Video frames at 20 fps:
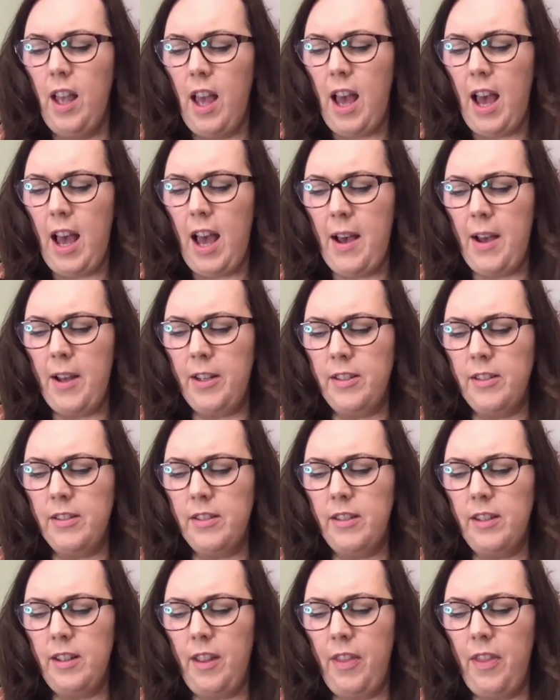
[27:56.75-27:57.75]
And
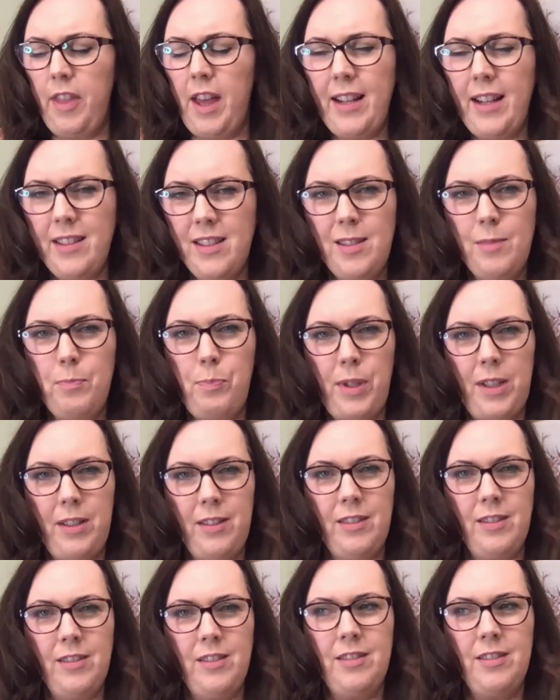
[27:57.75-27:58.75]
that
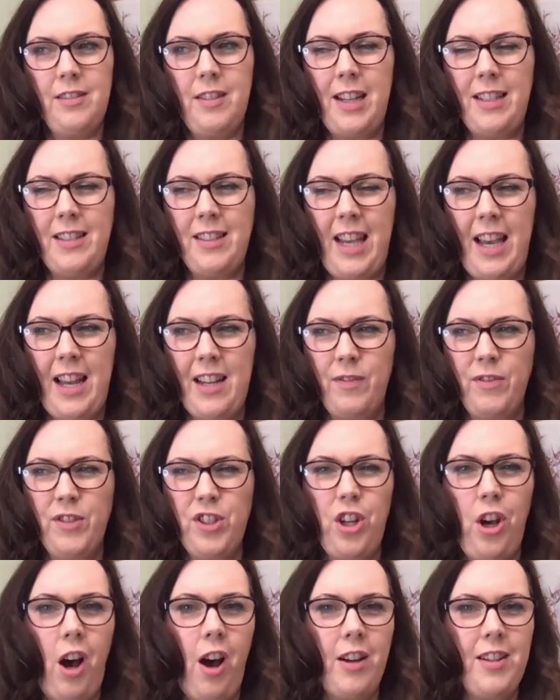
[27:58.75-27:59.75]
kind of
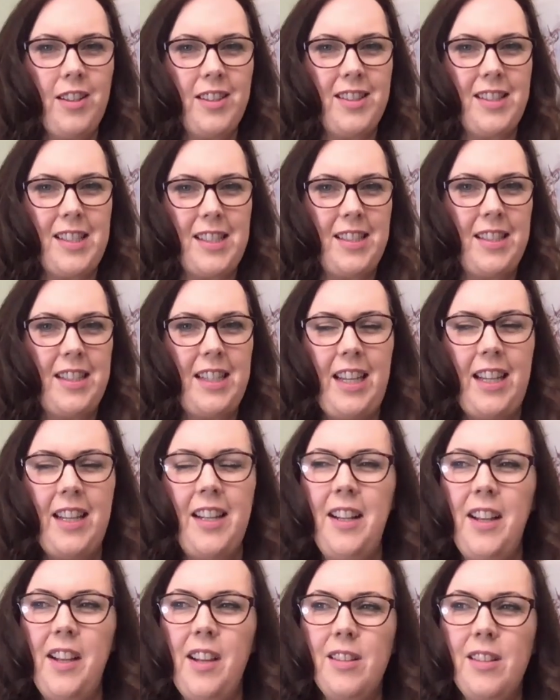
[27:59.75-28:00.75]
toxicity
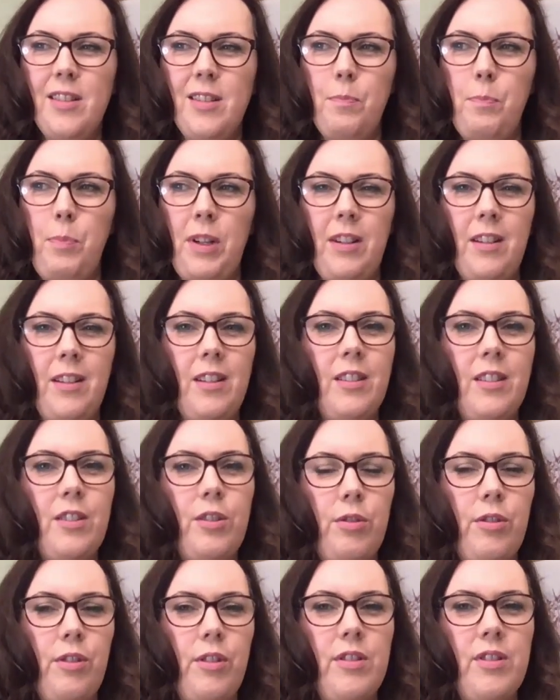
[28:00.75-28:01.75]
spilled
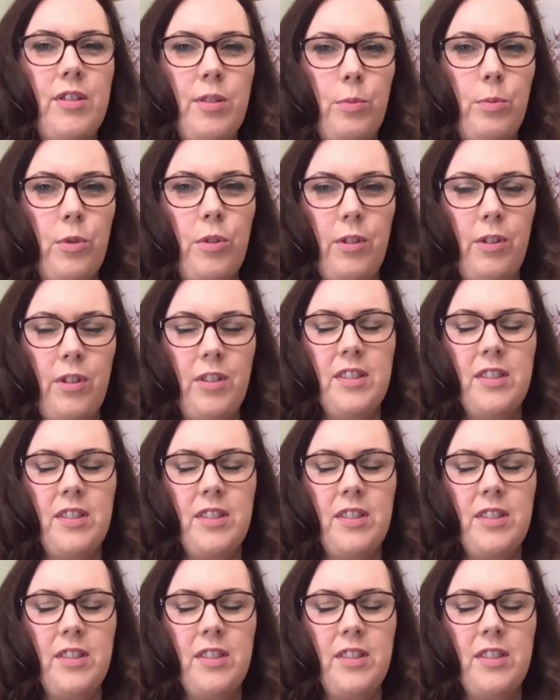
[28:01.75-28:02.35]
across the world.